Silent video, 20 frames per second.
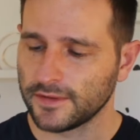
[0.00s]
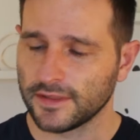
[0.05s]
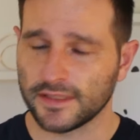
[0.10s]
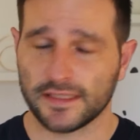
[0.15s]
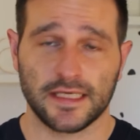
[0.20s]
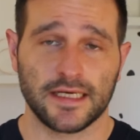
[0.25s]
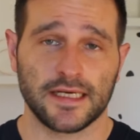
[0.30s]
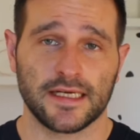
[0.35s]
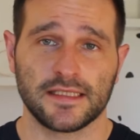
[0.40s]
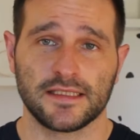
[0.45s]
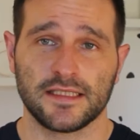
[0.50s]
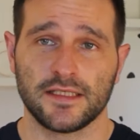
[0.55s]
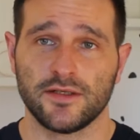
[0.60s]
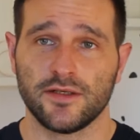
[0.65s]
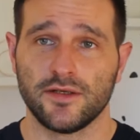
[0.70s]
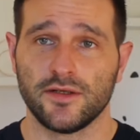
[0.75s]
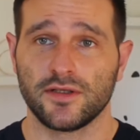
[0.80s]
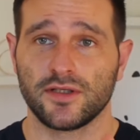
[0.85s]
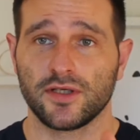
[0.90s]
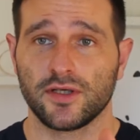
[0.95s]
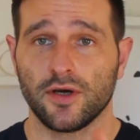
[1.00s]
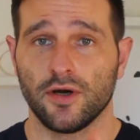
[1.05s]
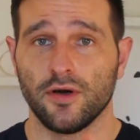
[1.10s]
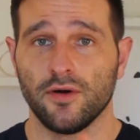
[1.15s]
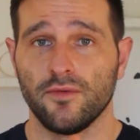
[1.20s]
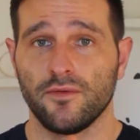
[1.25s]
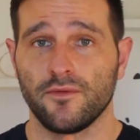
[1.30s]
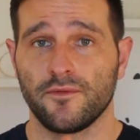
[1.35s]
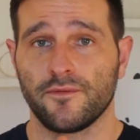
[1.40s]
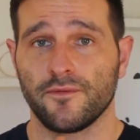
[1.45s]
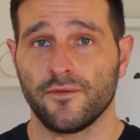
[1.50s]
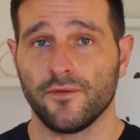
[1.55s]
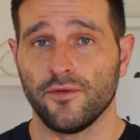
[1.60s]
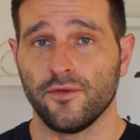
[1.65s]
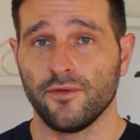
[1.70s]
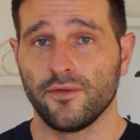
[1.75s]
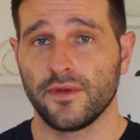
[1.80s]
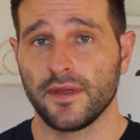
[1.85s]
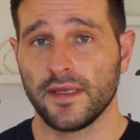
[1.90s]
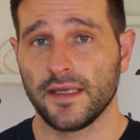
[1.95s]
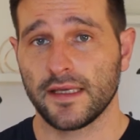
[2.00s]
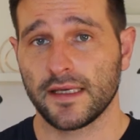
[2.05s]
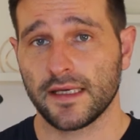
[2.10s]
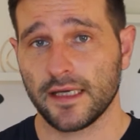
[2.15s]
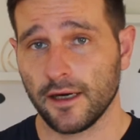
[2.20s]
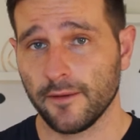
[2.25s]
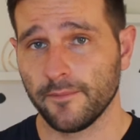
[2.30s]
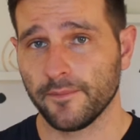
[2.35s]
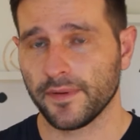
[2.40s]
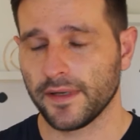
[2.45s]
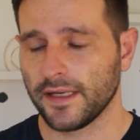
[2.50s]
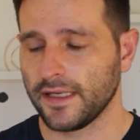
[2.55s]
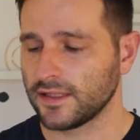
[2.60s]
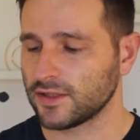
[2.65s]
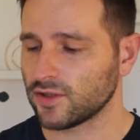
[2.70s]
just going to continue to go through the company.